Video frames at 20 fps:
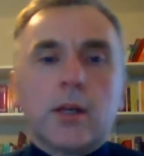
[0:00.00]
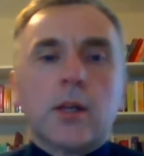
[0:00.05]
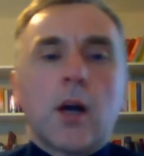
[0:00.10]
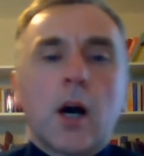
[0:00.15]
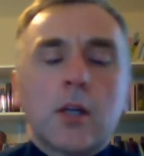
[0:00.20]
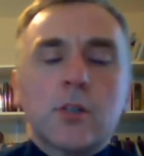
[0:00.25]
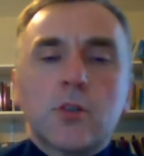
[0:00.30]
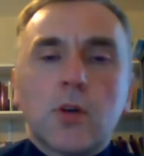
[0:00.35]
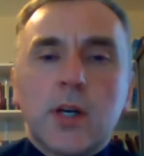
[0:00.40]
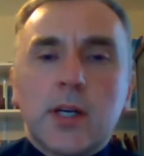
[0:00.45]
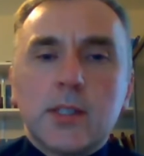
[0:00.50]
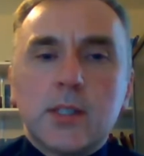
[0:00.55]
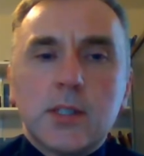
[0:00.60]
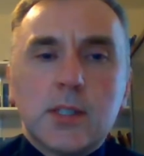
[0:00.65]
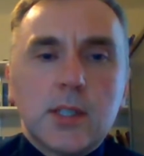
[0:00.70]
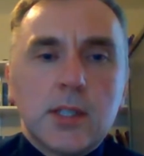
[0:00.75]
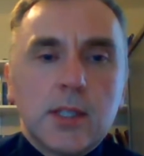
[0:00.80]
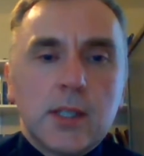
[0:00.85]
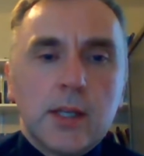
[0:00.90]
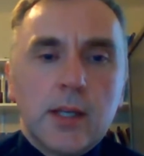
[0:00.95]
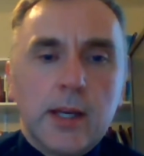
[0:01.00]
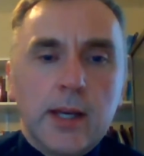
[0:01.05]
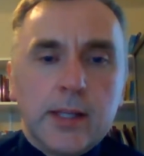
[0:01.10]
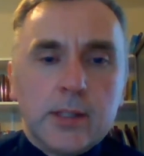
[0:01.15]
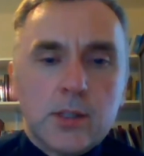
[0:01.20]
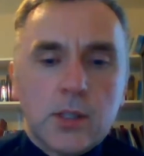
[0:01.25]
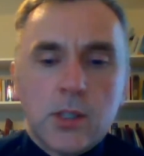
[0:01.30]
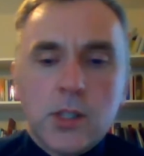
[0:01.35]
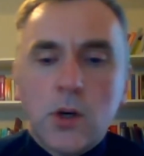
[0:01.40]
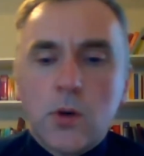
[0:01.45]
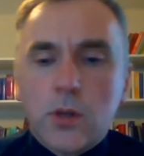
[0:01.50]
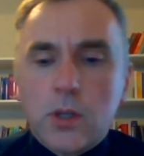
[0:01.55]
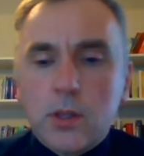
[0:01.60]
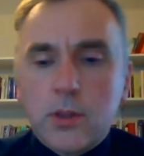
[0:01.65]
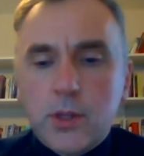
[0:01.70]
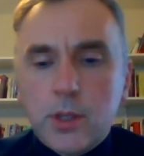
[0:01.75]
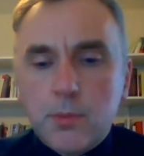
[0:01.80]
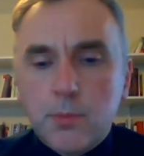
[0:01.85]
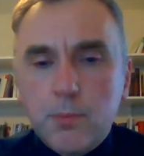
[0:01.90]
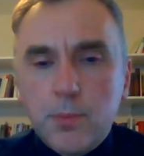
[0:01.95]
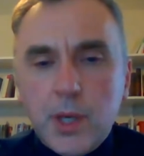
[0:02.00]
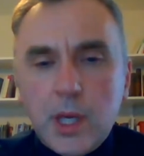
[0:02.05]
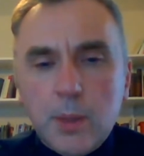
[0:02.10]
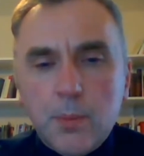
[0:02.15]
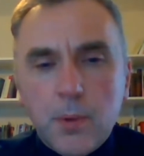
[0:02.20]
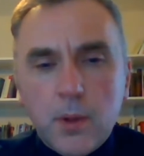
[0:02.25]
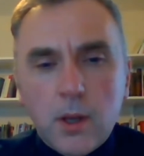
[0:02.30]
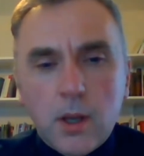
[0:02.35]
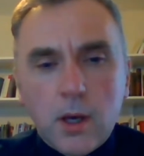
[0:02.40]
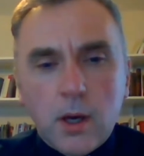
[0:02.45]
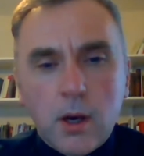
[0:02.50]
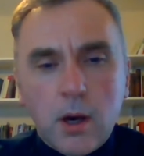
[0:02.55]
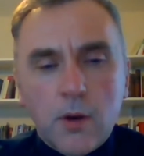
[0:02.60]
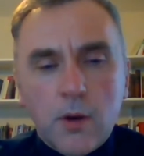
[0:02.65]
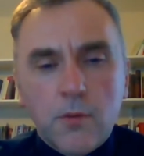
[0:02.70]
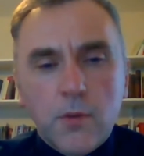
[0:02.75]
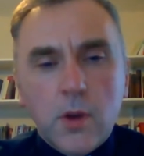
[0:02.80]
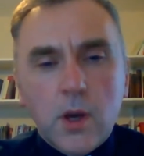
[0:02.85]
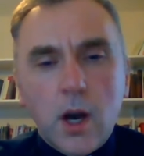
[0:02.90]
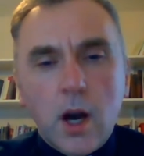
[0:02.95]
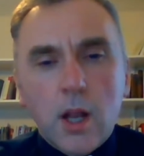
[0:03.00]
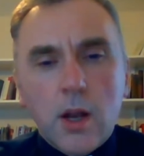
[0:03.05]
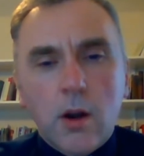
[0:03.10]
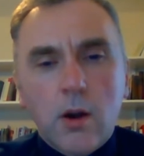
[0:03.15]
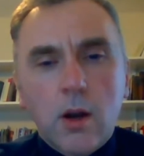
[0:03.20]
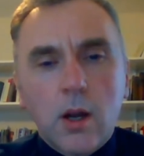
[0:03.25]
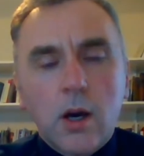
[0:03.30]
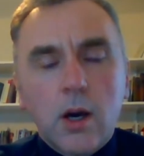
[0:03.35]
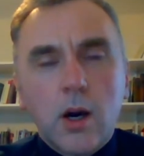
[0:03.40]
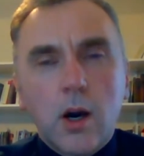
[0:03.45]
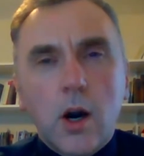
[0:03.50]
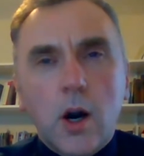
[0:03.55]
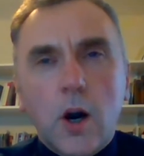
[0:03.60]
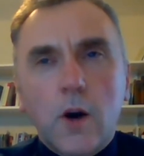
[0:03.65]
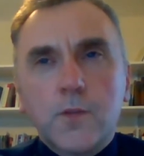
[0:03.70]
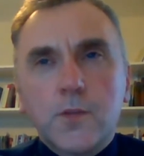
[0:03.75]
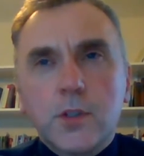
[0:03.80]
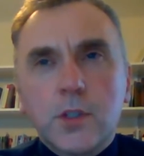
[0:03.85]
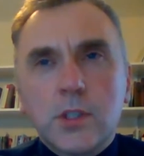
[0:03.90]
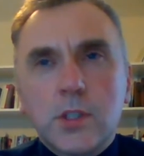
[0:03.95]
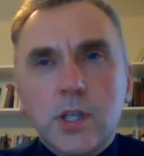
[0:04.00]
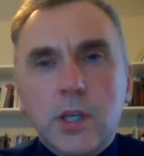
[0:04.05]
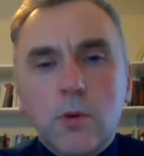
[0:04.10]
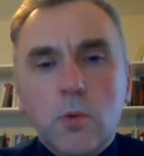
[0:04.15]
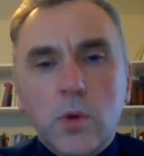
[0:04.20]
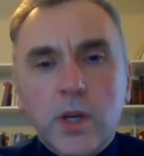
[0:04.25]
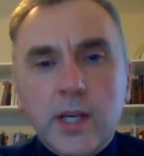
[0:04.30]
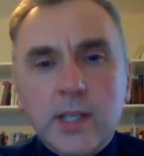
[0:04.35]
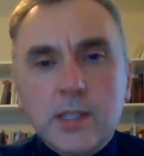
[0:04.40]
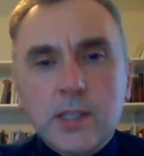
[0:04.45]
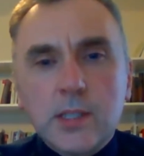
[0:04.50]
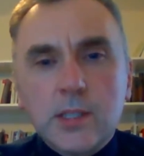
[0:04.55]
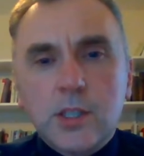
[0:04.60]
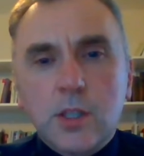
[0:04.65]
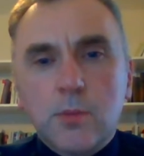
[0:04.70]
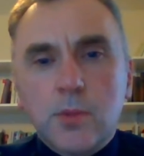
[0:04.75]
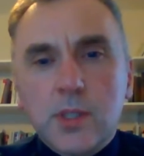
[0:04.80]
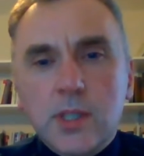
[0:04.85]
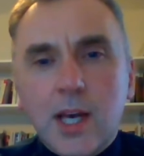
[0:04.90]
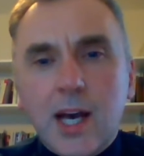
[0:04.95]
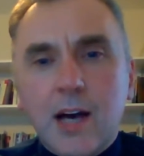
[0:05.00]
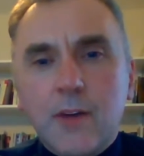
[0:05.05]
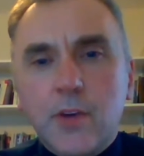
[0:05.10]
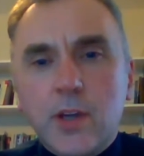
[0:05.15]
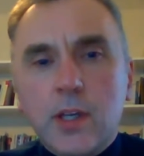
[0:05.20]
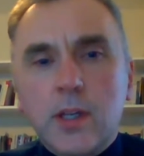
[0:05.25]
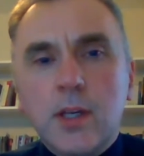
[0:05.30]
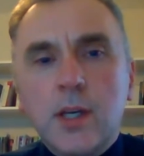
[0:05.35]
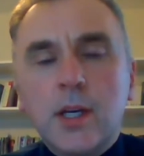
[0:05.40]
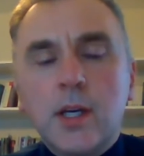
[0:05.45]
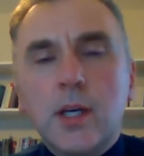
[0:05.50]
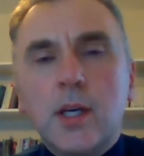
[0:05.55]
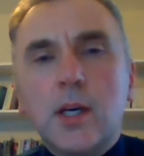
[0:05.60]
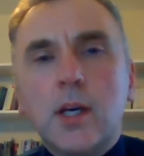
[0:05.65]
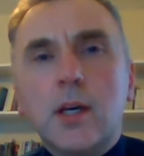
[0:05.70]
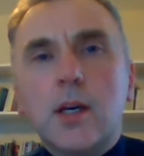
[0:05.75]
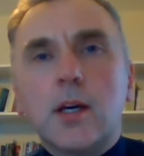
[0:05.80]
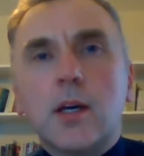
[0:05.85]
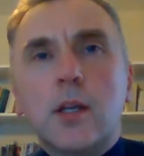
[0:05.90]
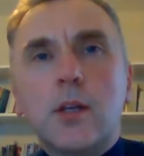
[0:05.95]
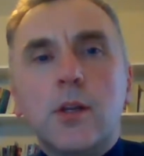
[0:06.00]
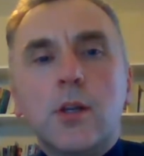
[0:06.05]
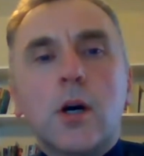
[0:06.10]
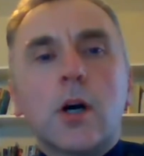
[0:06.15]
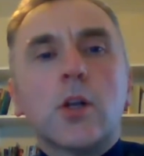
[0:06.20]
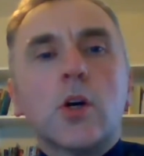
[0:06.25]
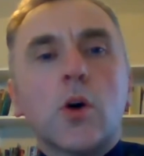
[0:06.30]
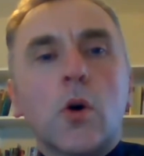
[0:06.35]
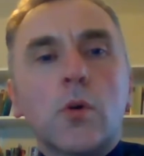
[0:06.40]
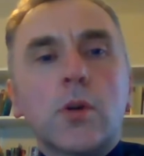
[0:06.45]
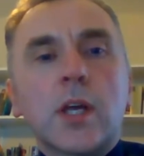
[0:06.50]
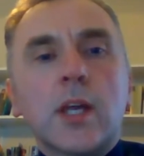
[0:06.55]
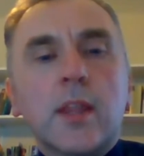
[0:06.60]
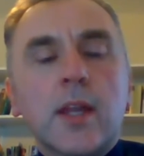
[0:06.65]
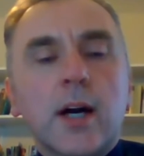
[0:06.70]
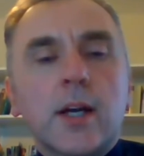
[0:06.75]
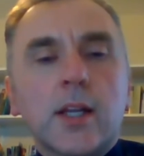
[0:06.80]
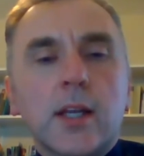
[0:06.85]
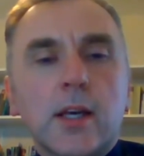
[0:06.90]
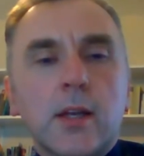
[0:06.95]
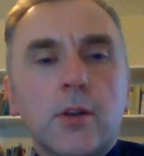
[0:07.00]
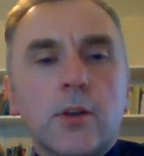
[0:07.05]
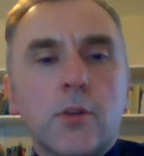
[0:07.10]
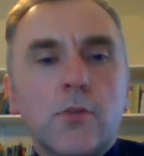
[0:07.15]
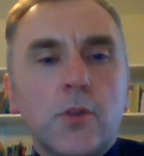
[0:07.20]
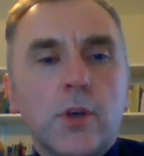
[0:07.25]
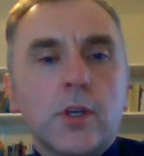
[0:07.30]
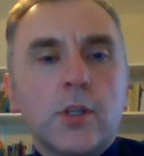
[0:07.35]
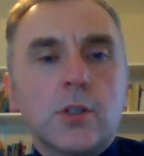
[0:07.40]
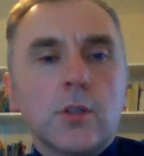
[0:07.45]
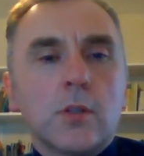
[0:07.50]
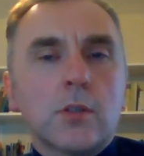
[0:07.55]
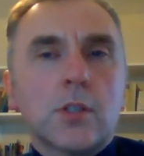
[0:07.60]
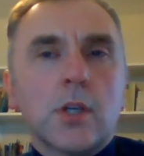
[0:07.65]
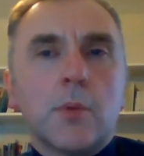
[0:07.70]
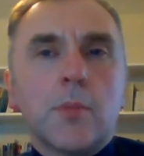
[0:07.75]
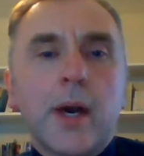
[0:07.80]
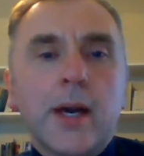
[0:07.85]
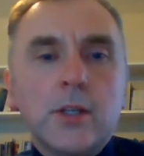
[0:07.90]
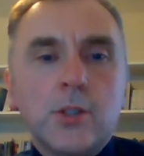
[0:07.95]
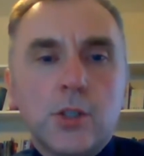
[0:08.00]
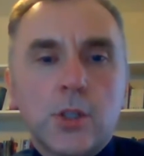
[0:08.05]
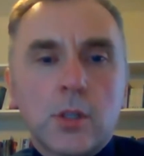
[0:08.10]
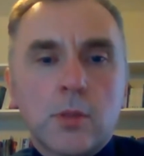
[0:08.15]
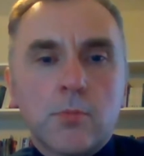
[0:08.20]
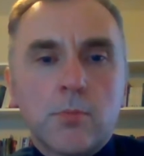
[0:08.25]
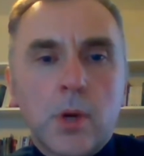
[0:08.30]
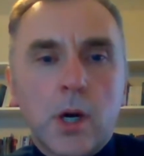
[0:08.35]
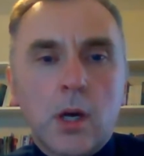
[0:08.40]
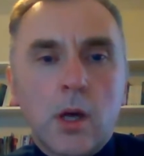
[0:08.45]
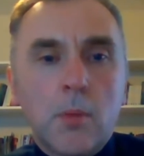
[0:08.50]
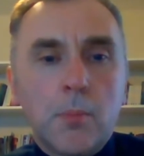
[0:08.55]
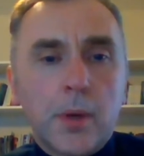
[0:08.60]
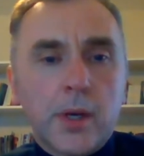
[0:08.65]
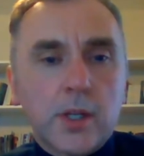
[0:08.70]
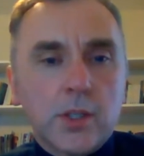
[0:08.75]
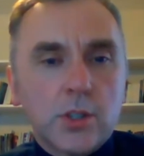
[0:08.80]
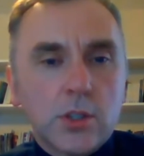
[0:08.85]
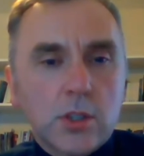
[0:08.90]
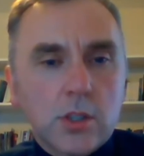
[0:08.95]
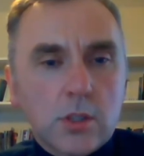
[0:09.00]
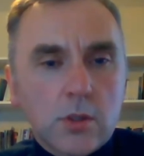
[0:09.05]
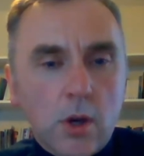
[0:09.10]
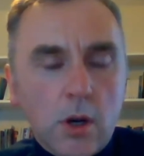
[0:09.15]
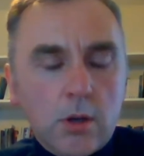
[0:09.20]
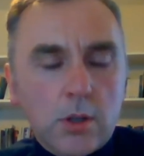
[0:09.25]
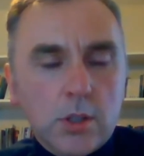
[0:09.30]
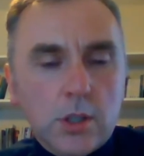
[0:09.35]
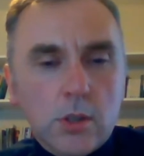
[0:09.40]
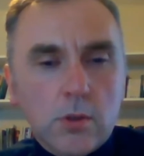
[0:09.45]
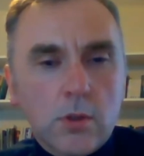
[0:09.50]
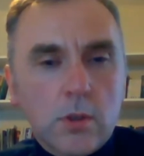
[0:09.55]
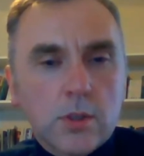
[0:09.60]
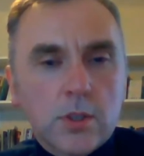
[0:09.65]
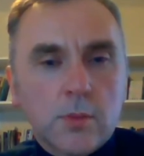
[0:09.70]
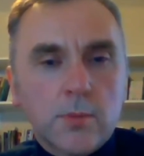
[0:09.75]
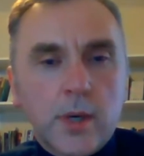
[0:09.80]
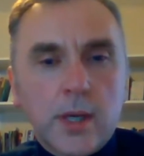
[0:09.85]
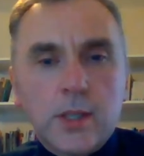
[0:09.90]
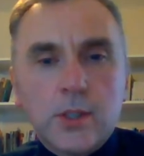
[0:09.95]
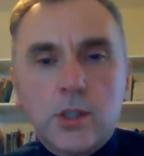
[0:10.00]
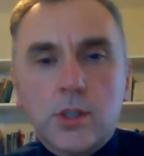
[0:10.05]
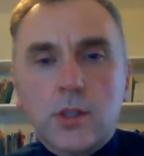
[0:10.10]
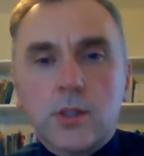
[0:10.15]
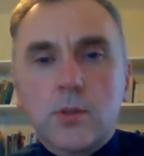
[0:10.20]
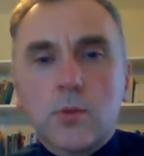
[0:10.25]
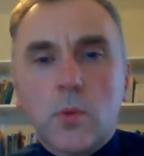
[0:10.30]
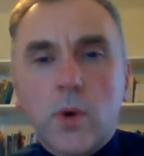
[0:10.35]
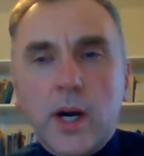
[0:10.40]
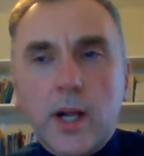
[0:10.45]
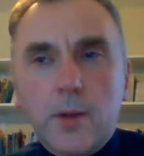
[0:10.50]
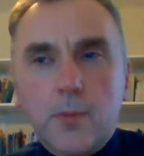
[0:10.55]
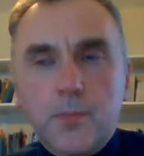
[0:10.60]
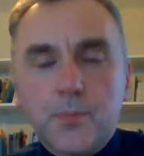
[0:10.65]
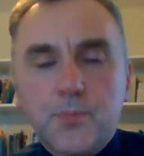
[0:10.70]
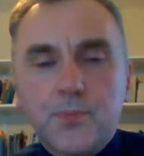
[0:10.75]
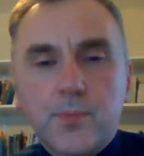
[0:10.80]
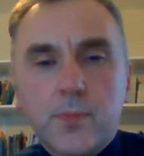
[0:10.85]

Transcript: In contrast, it's noted that people of colour often see racism as having not only that individual dimension, but a structural dimension as well.